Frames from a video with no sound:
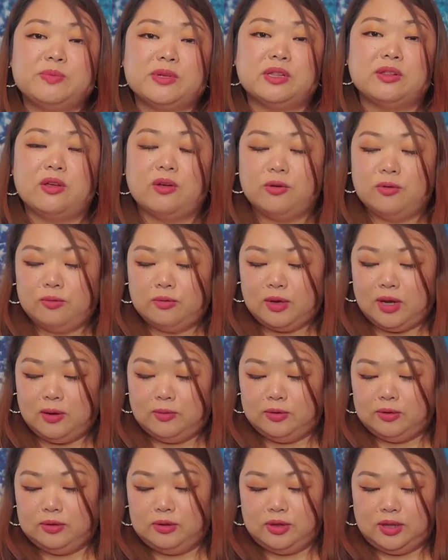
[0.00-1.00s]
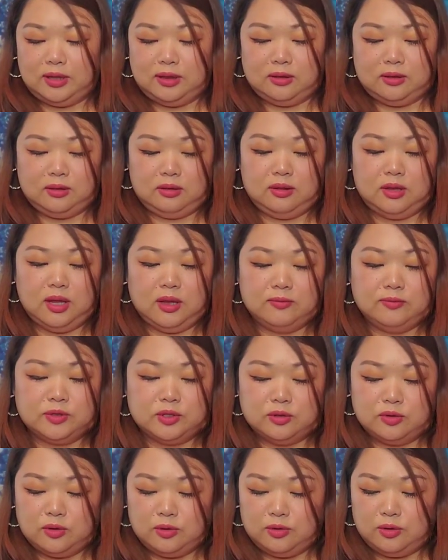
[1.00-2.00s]
below. I would love
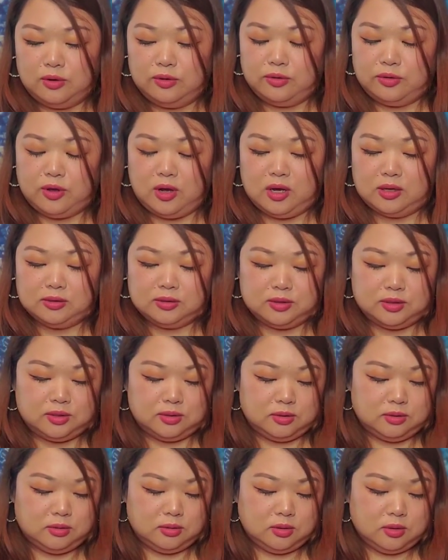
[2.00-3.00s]
to know your thoughts.